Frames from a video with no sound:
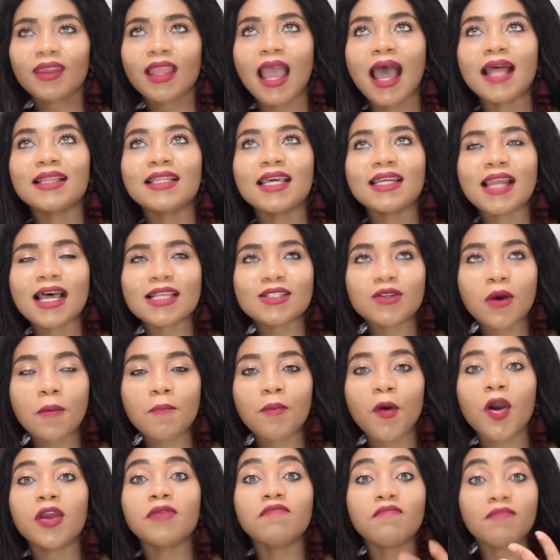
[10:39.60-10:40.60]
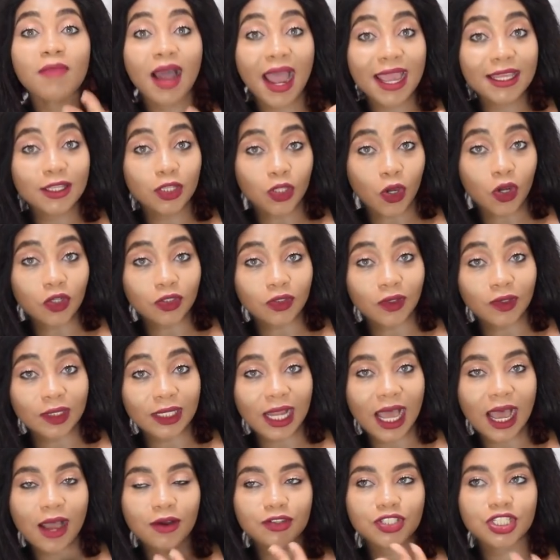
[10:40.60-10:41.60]
And then at some point, my doctor
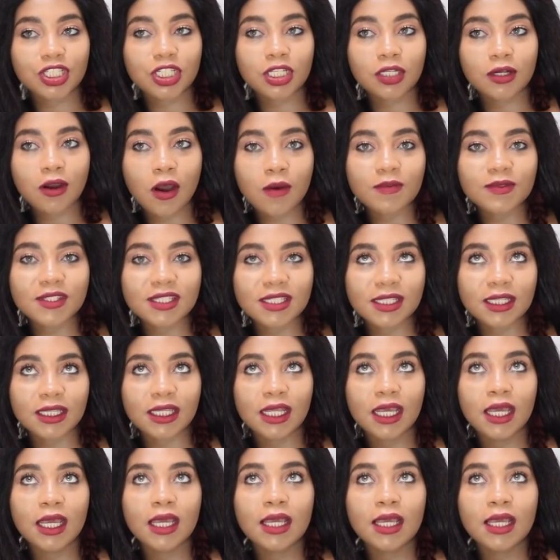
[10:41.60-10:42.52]
now, she comes in.